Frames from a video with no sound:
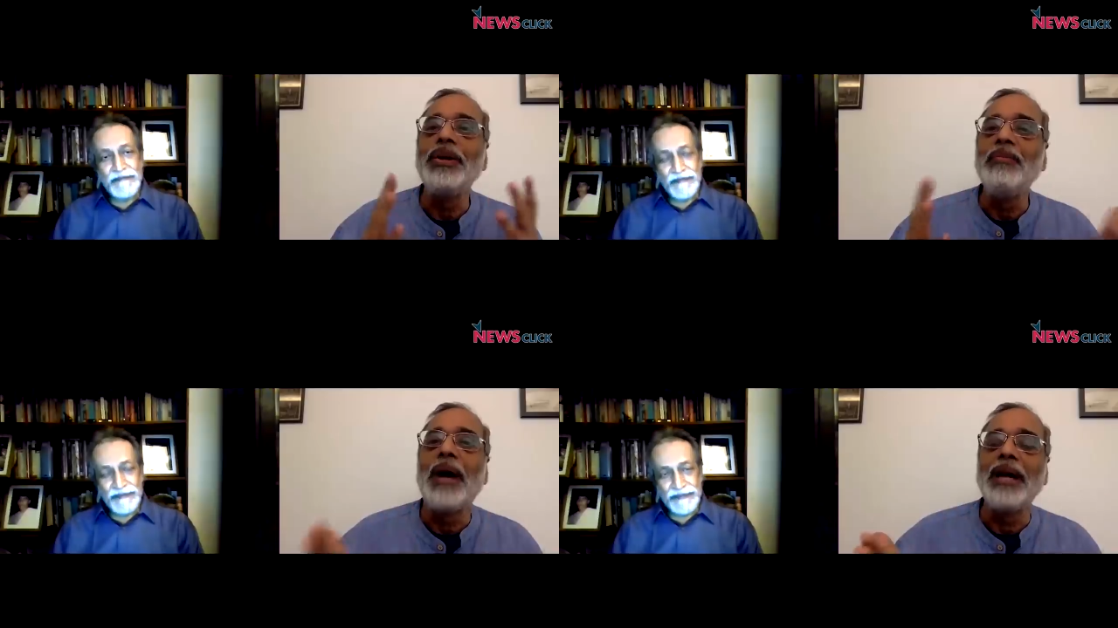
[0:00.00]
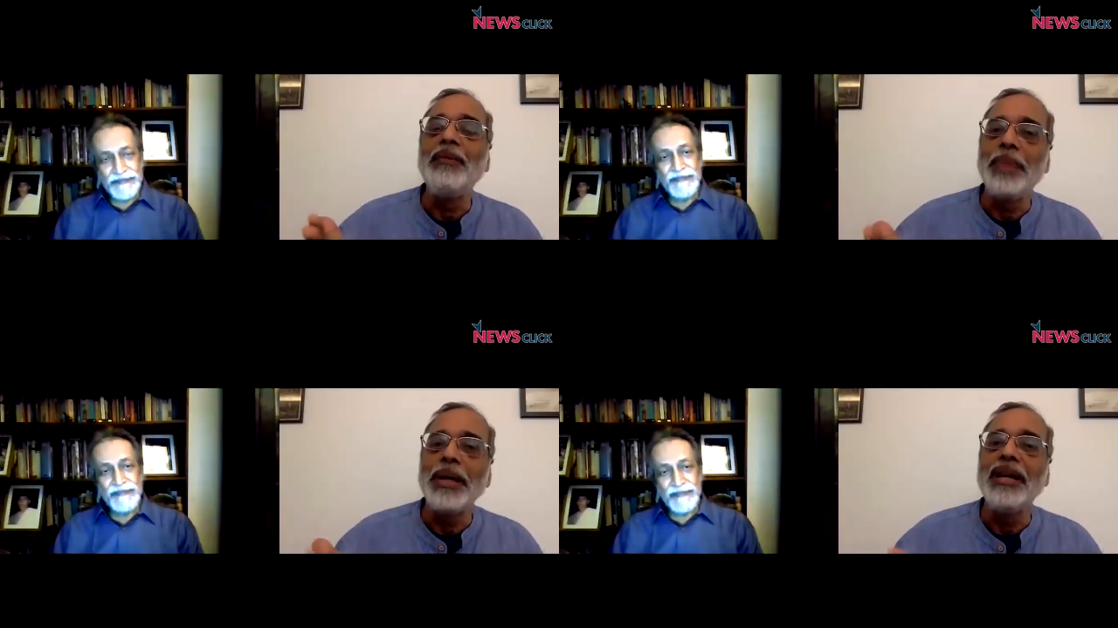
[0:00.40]
Speaker 1: demand
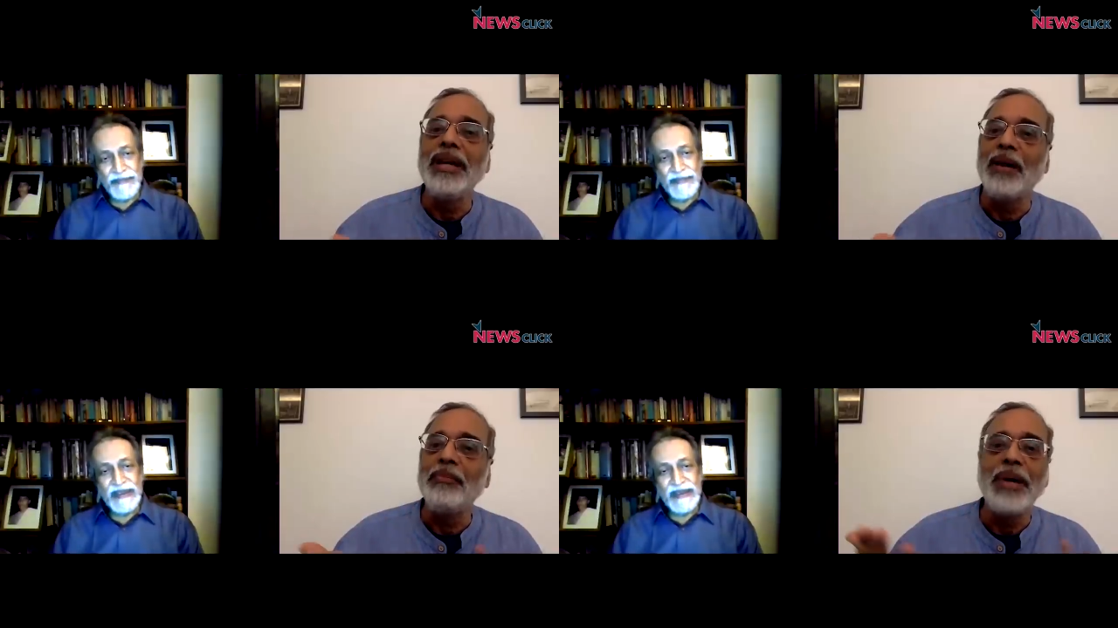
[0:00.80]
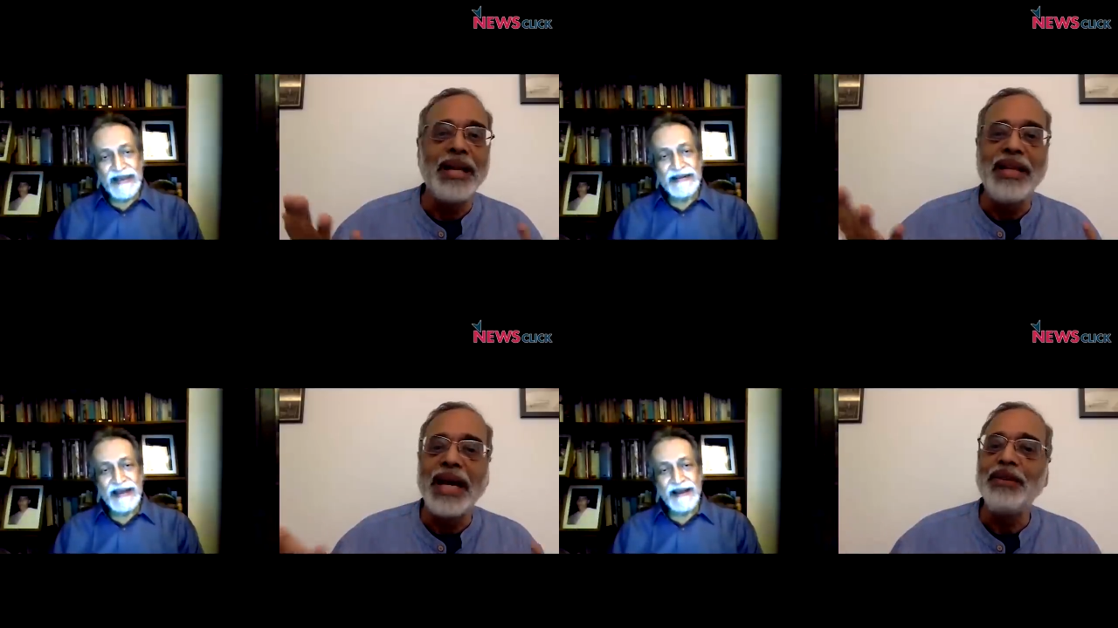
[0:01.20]
picking up. And
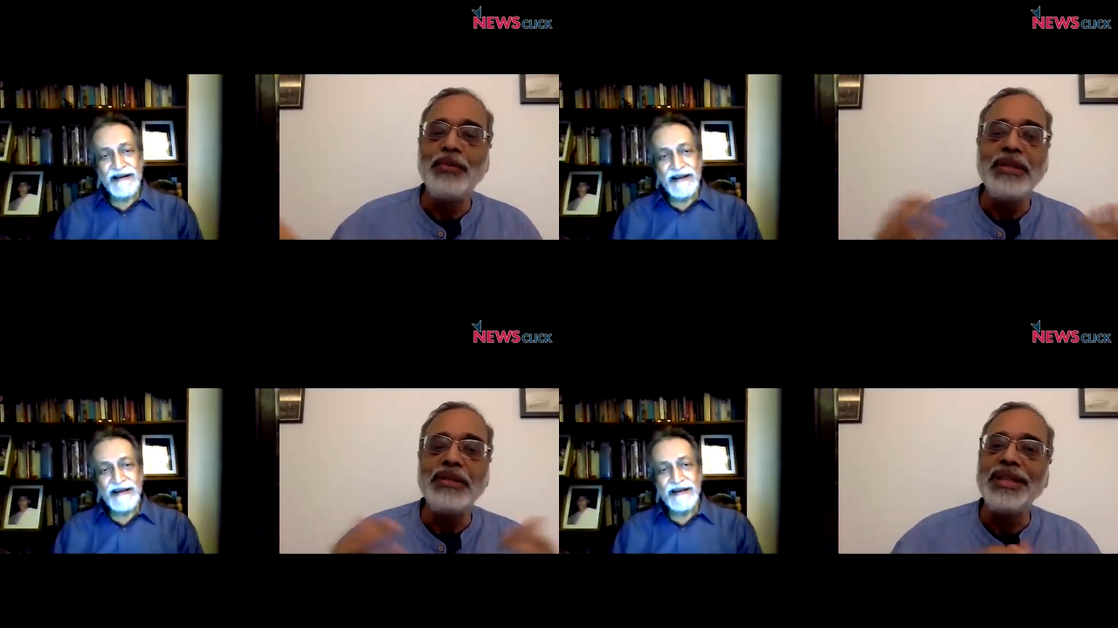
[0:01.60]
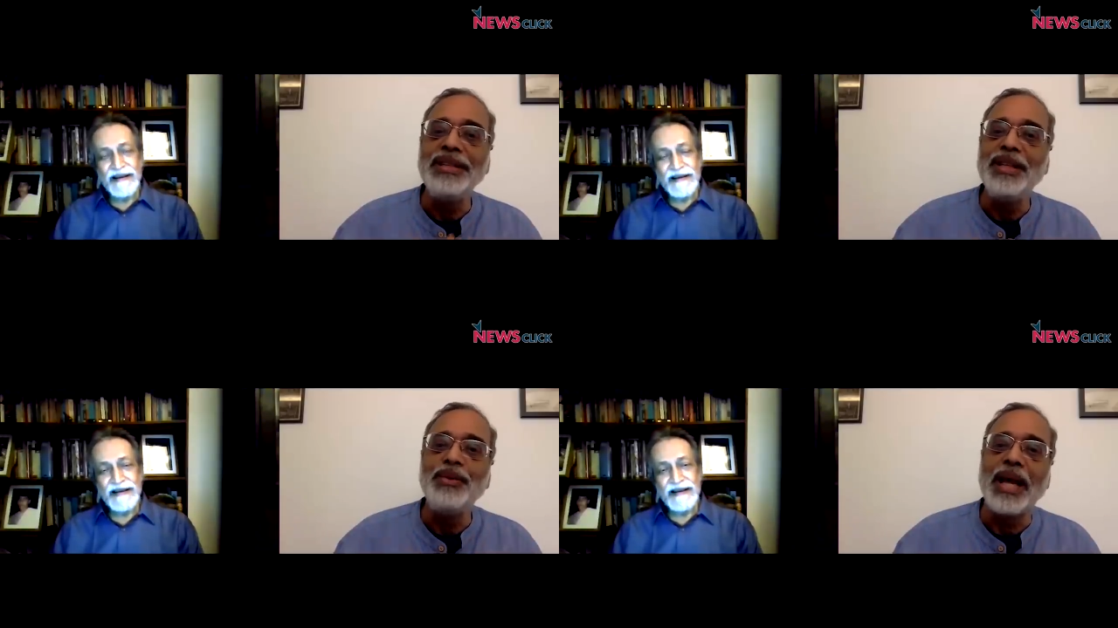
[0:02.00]
that we see in the
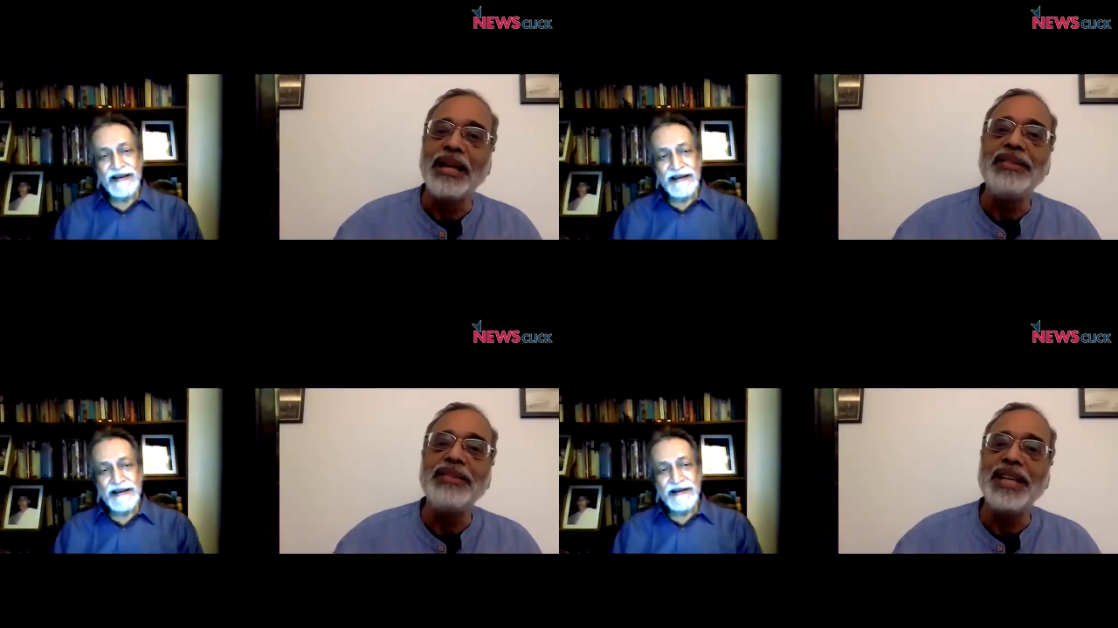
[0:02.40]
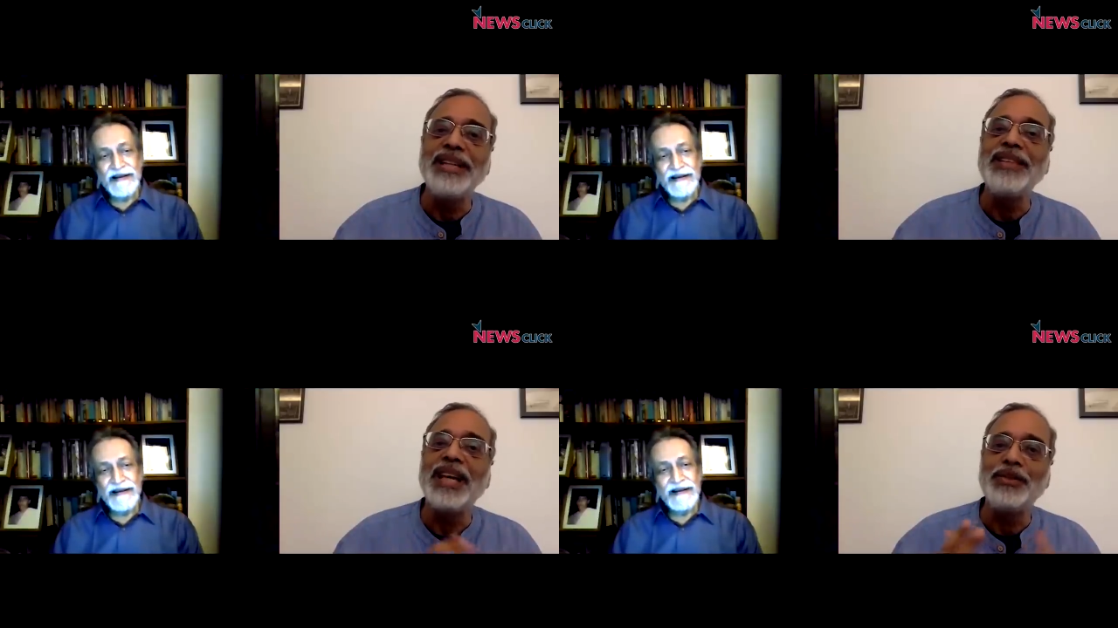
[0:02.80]
United States
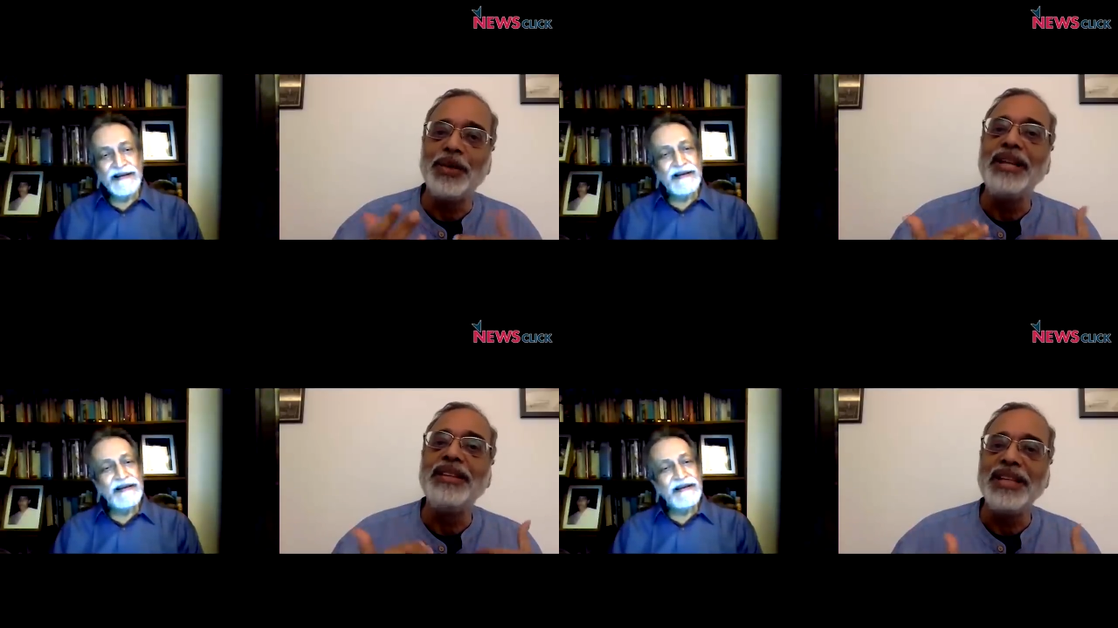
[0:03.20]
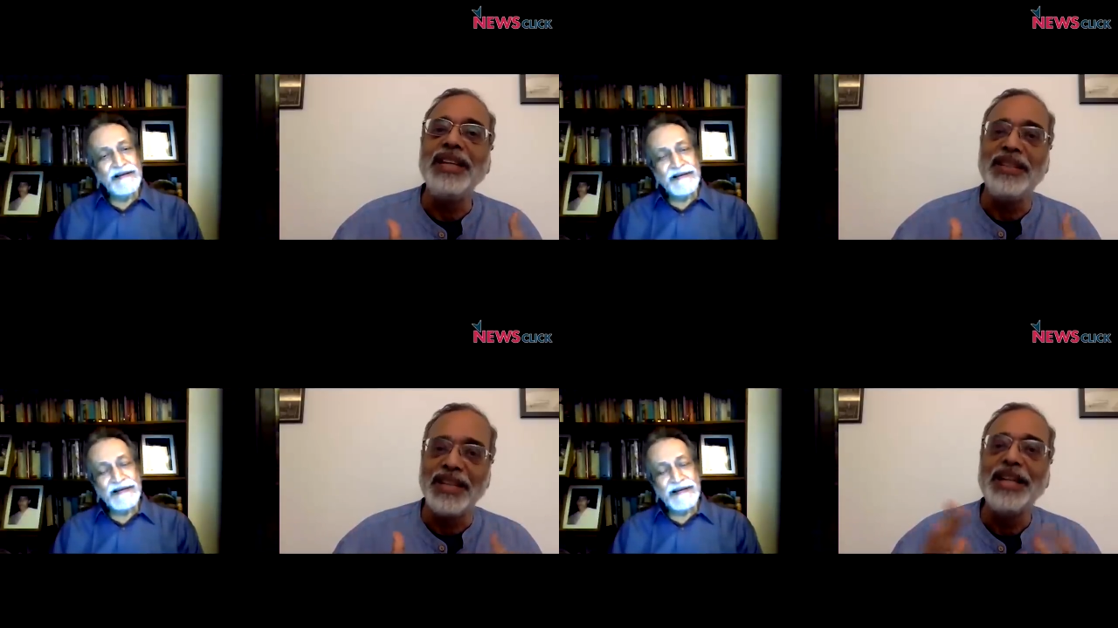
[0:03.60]
as well as in
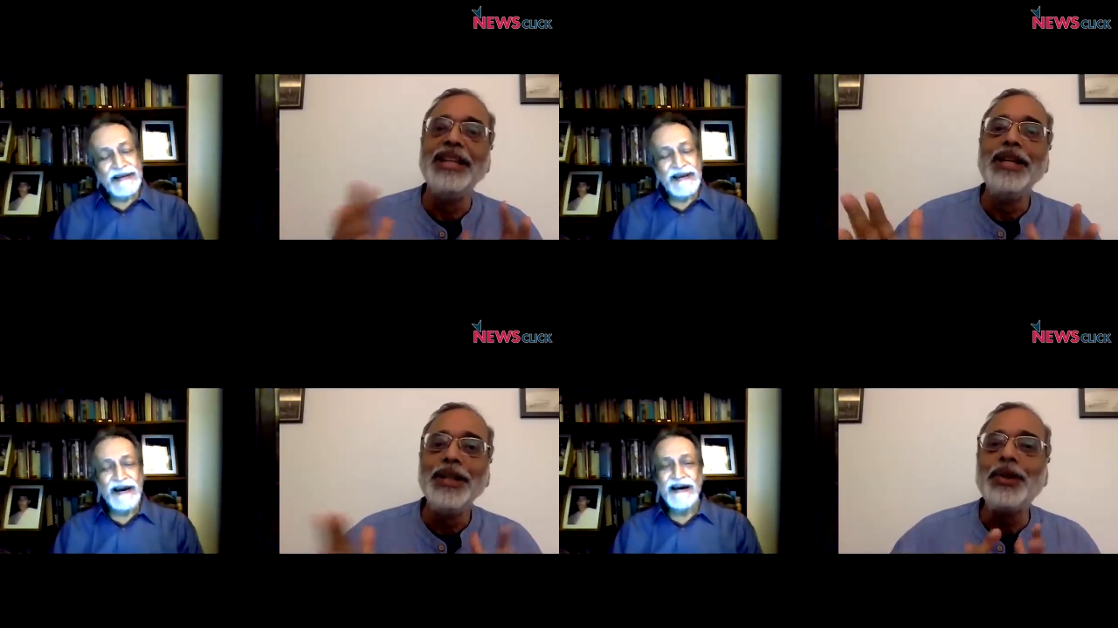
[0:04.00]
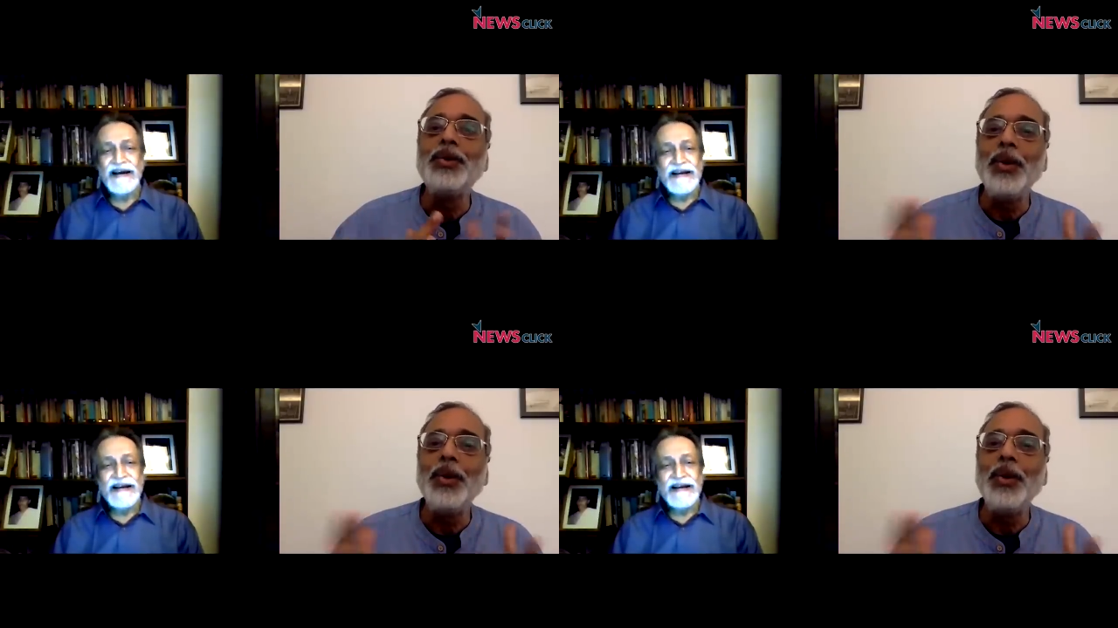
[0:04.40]
India. The two